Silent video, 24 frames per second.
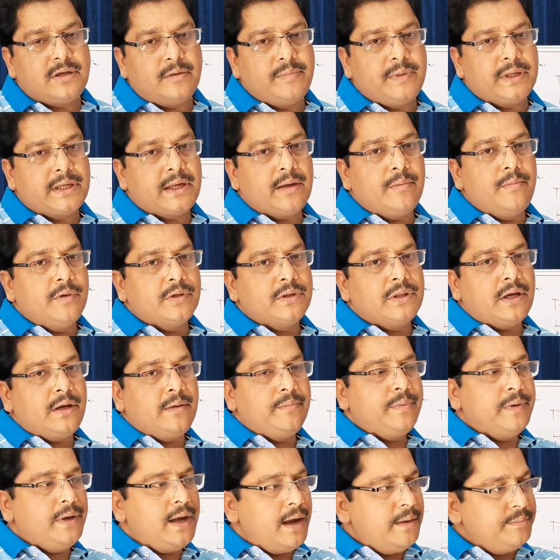of the
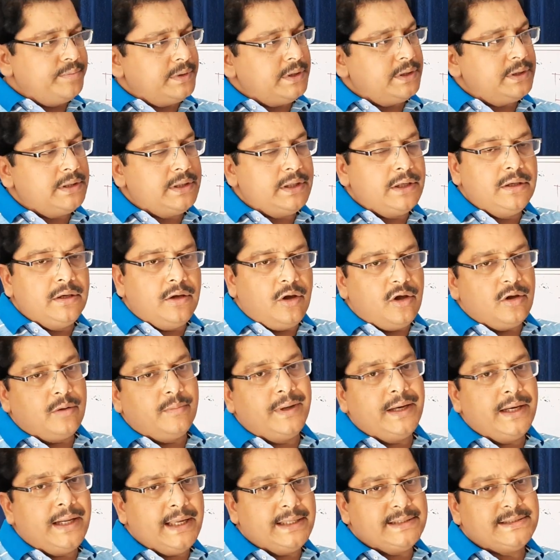chemotherapy after the
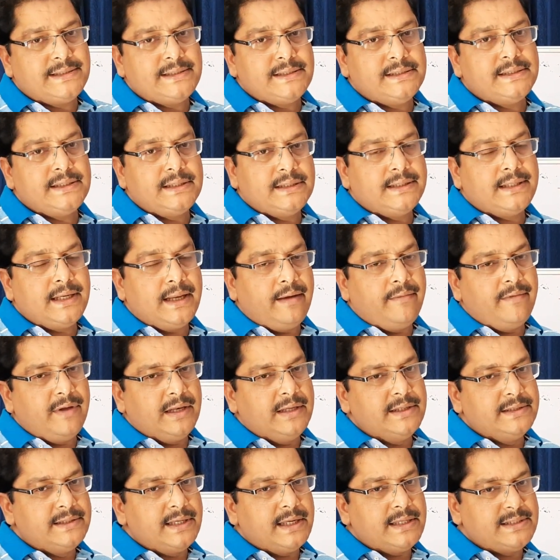normal HCG level
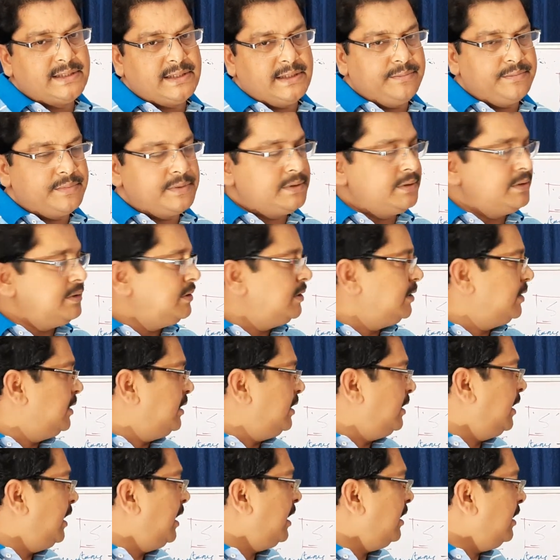is achieved.
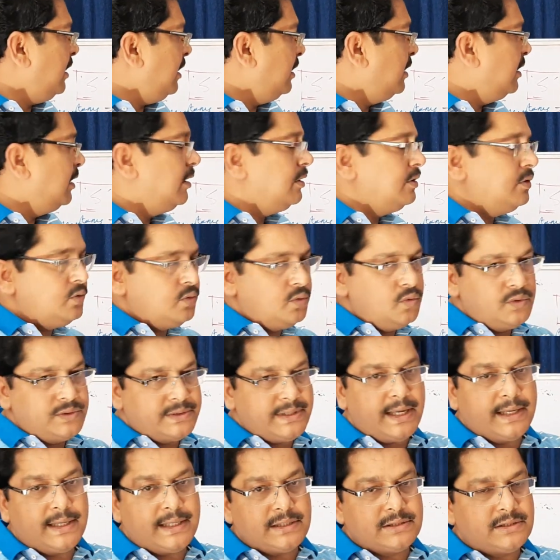Here, 2
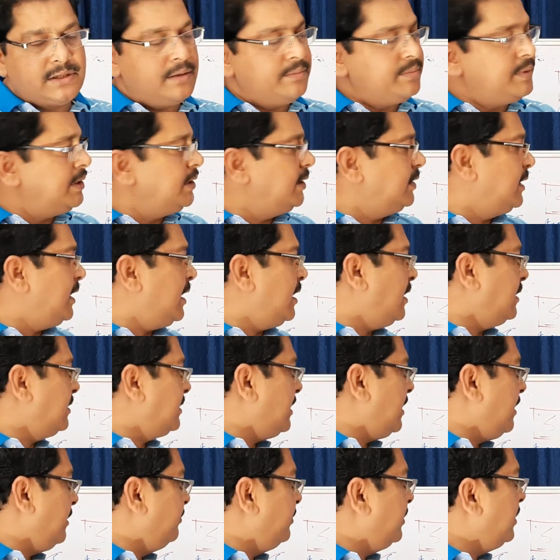cycles of the
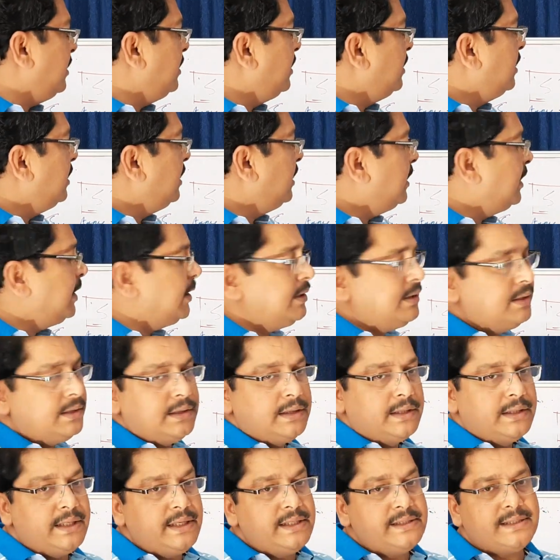therapy. Here,
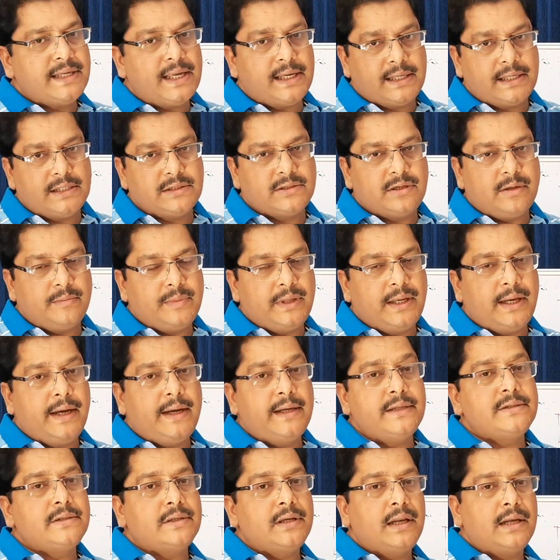3 cycles of the
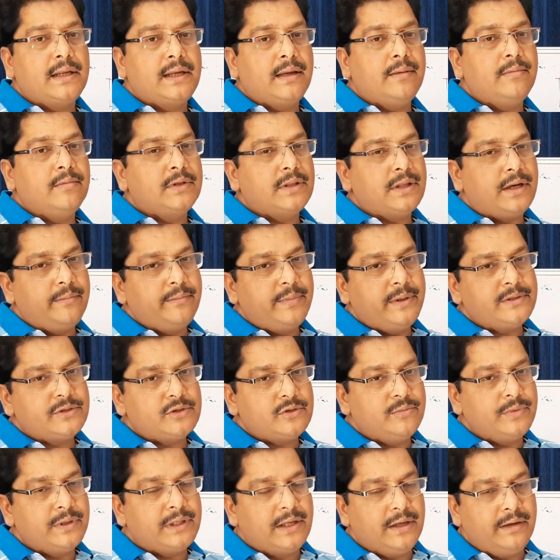additional chemotherapy has
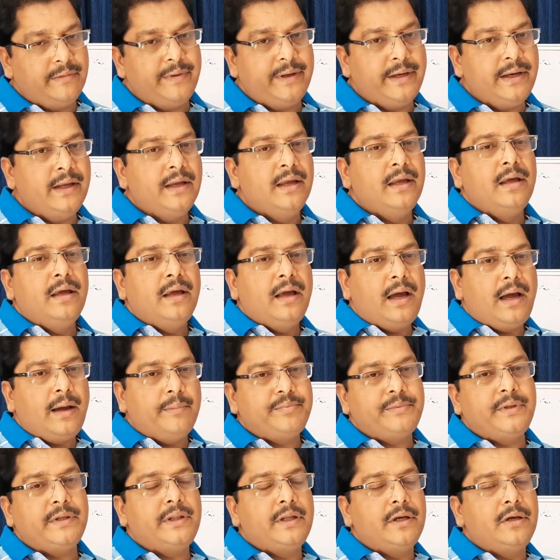to be given
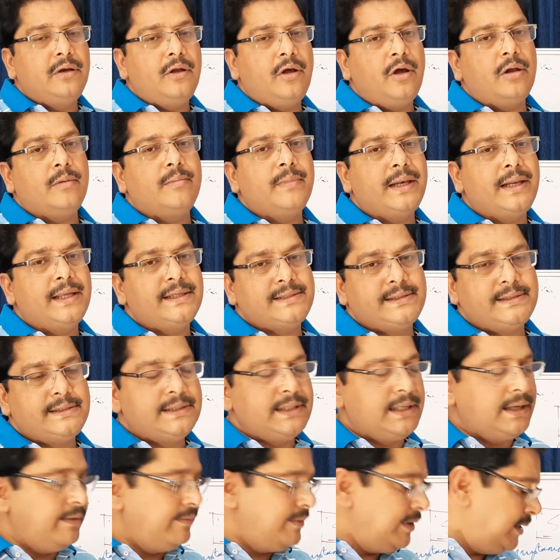after the normal
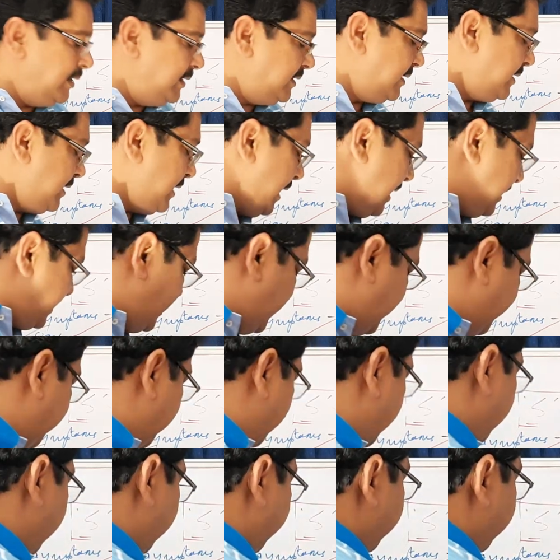HCG level is achieved.